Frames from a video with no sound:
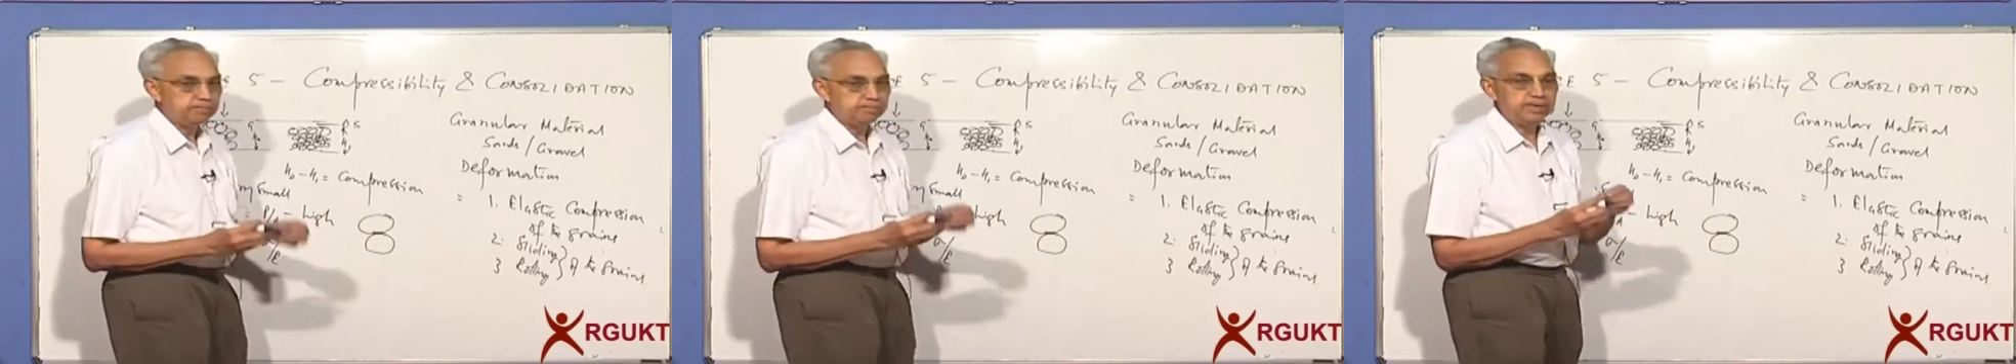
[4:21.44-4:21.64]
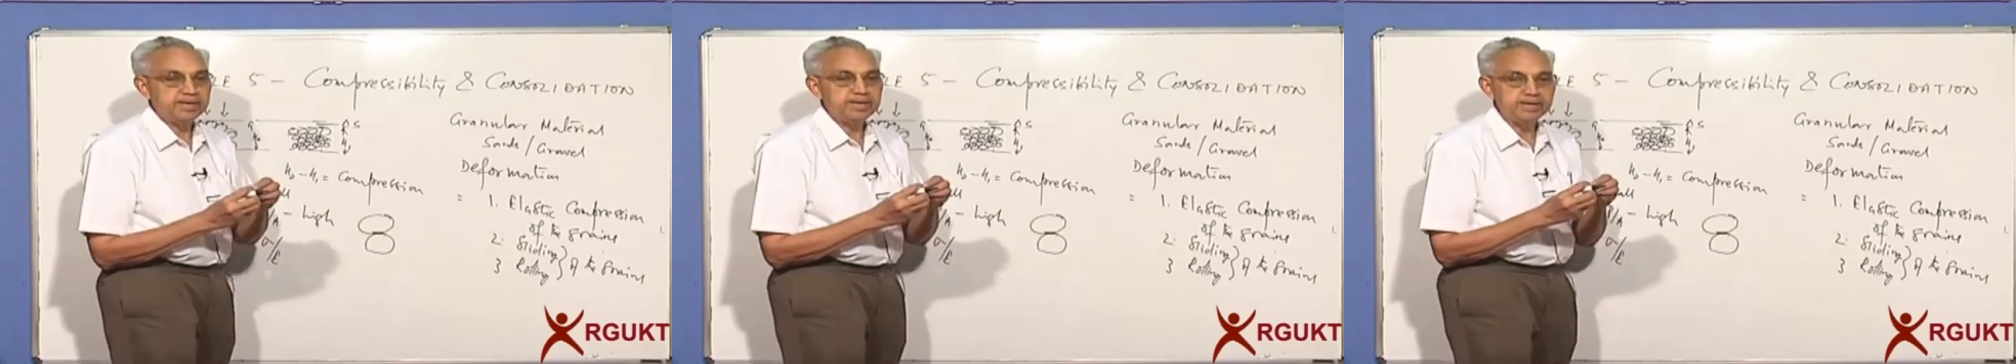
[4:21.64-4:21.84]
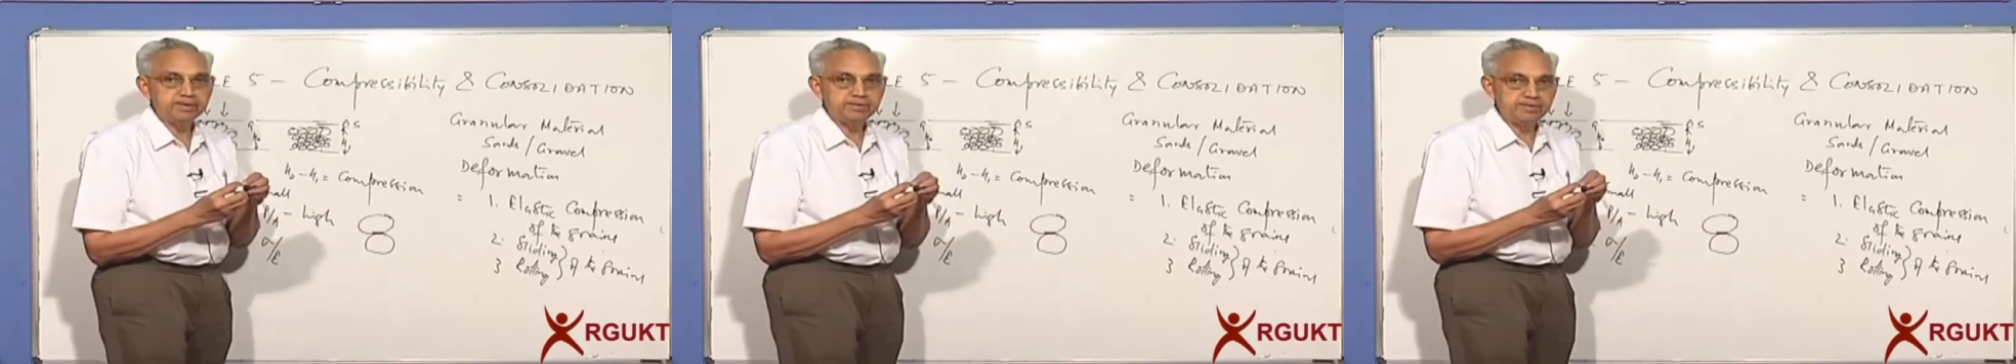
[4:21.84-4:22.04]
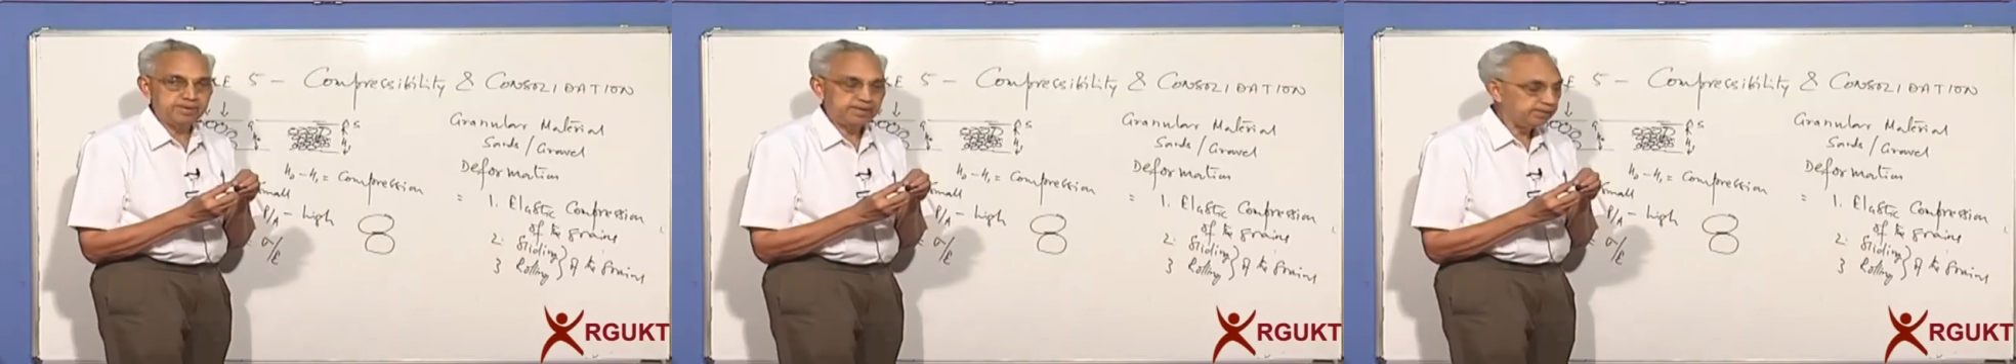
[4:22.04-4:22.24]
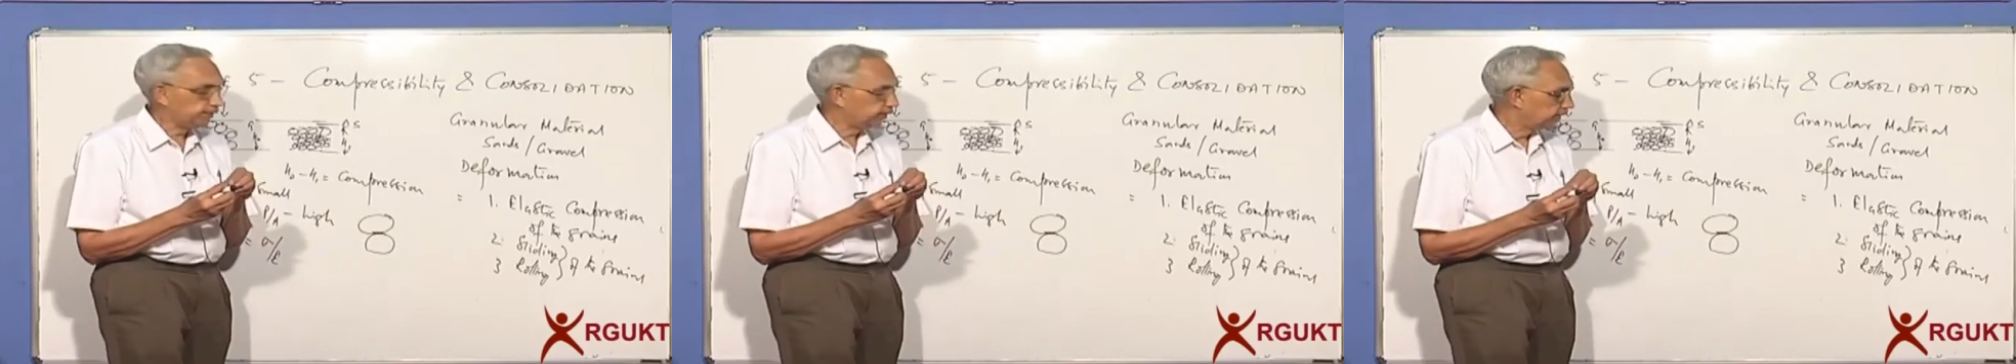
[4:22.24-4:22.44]
may
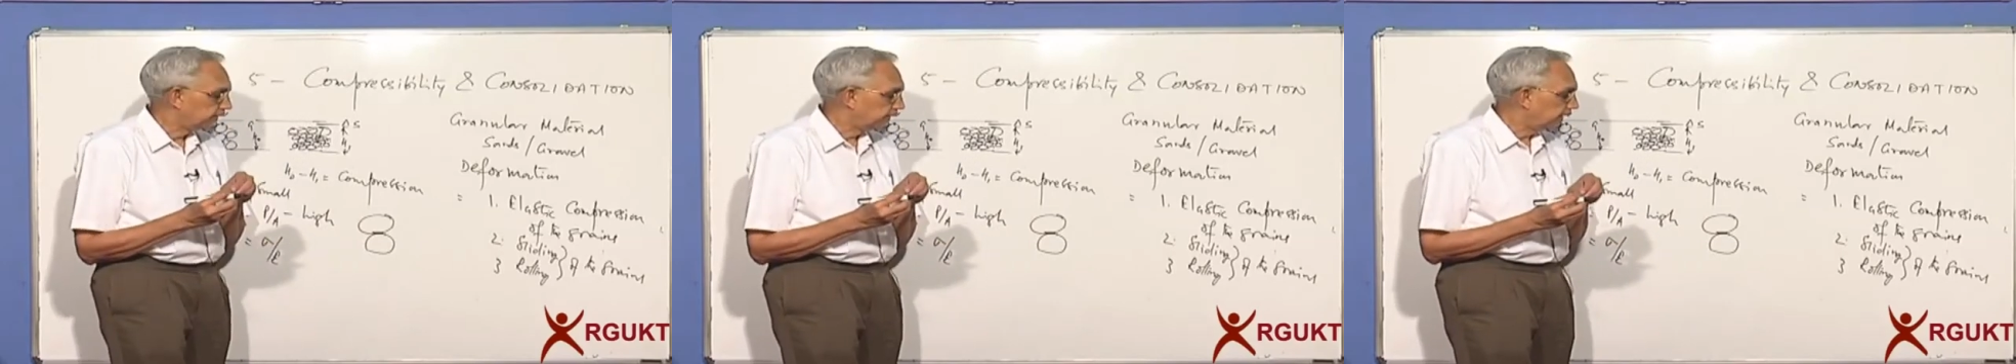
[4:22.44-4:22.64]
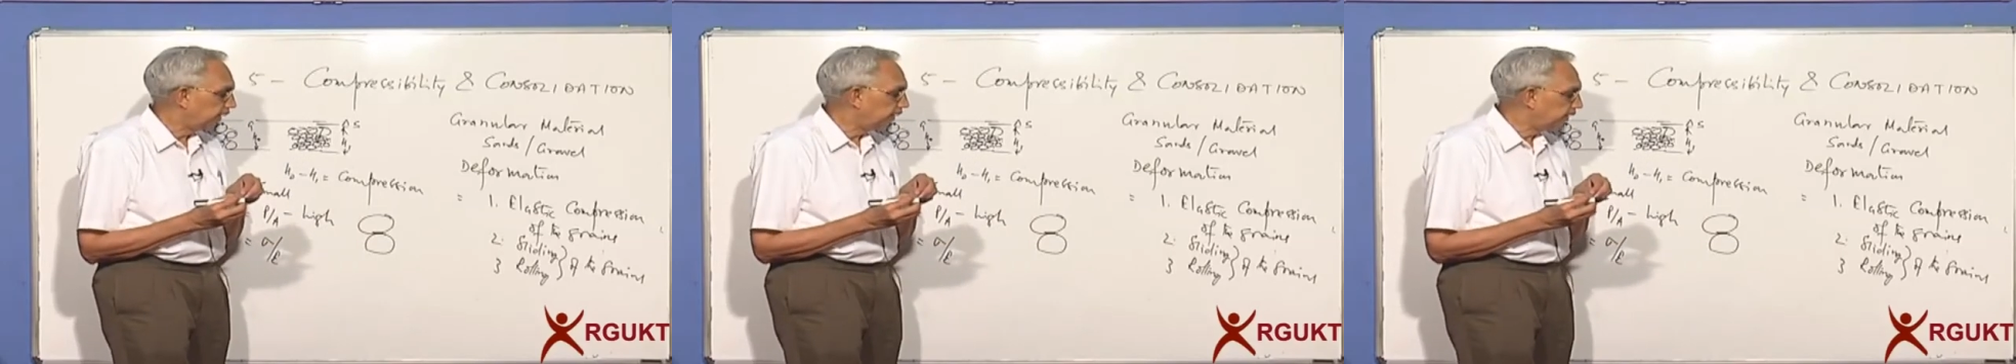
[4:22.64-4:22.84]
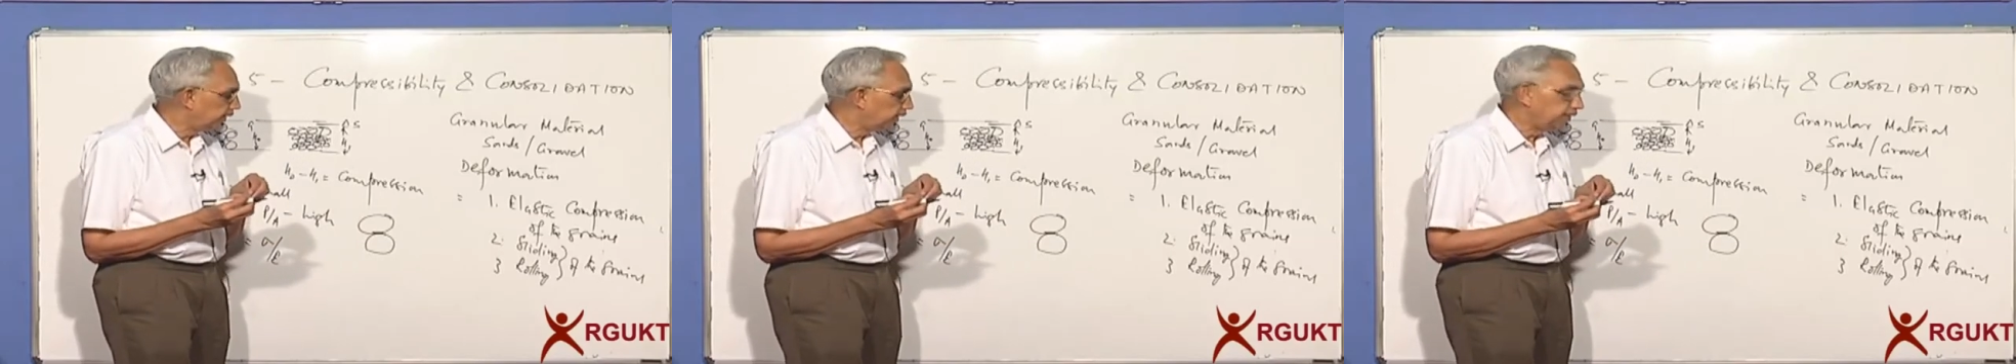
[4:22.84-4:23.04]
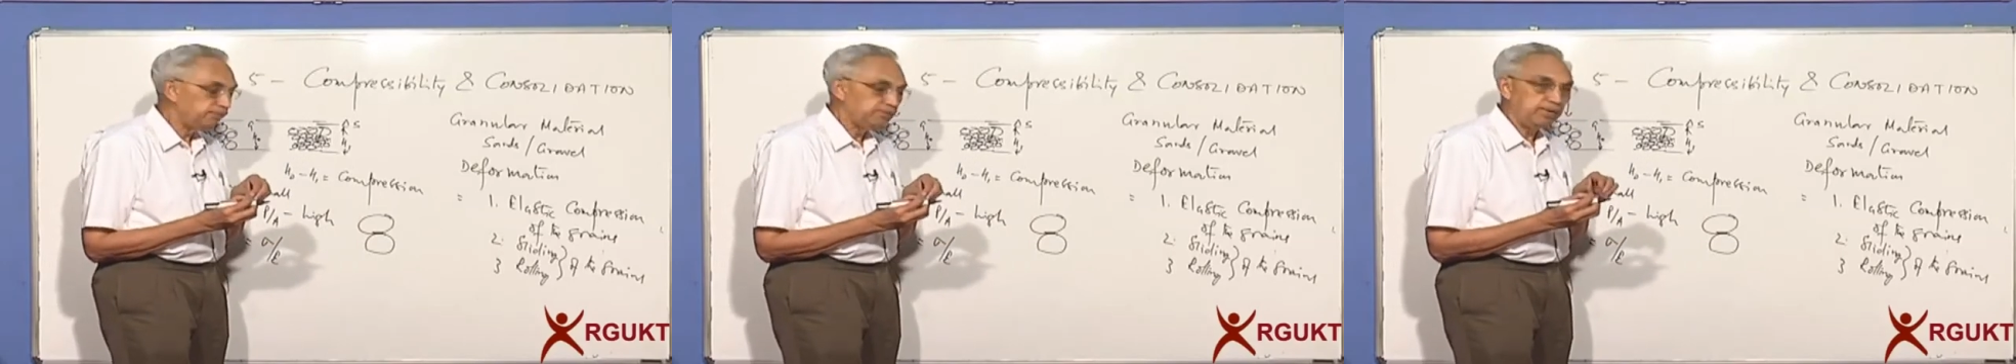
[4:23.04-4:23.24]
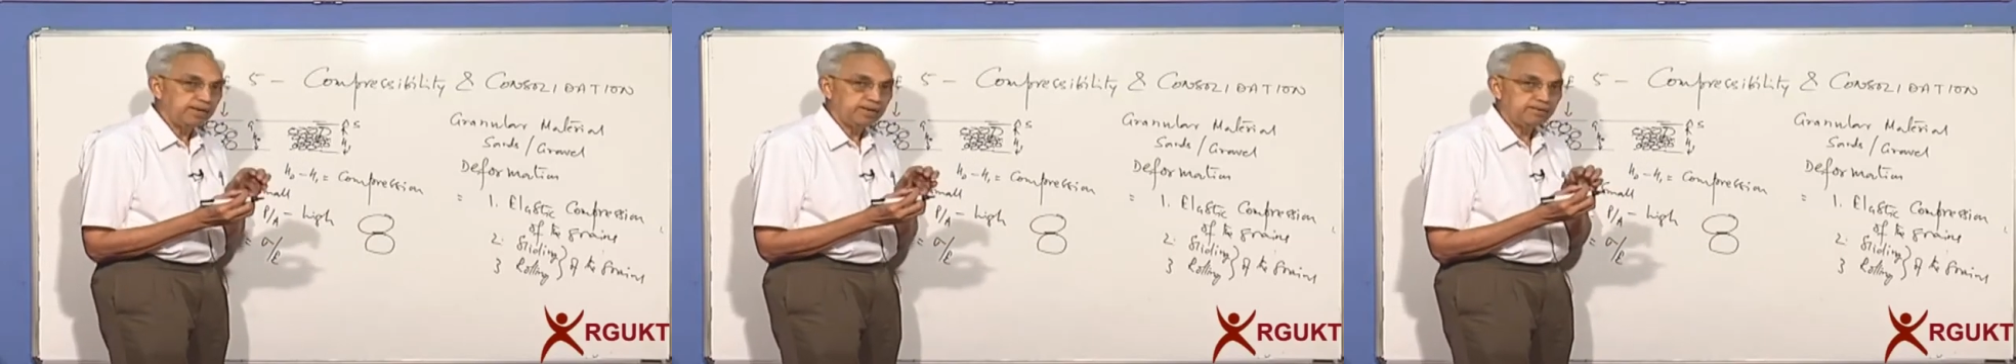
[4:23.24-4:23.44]
increase, and then you
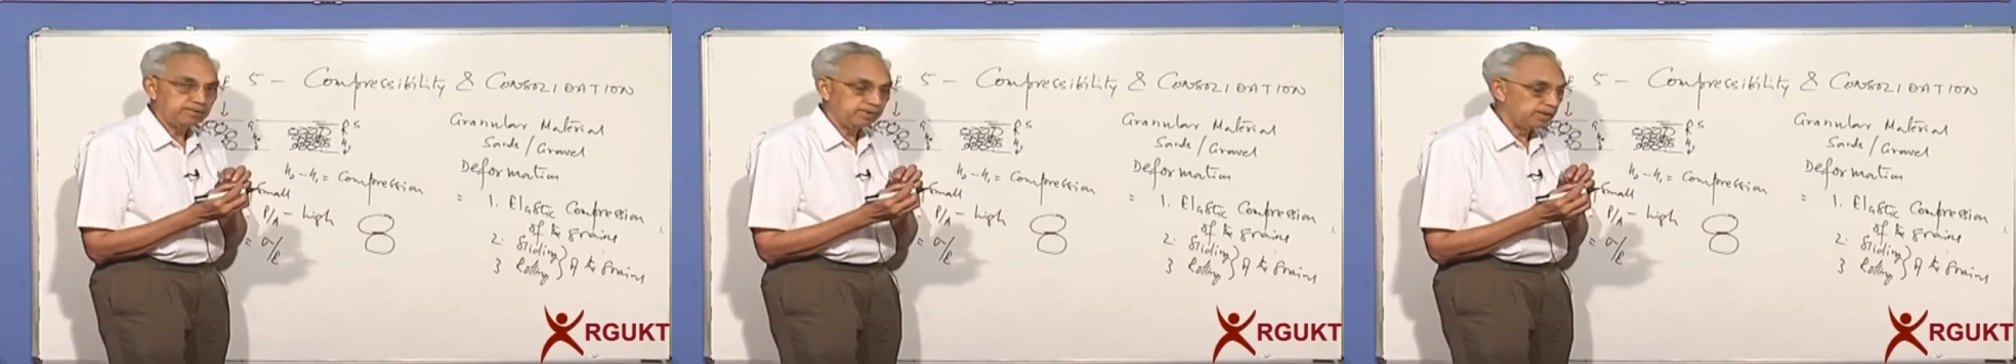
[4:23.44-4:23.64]
will have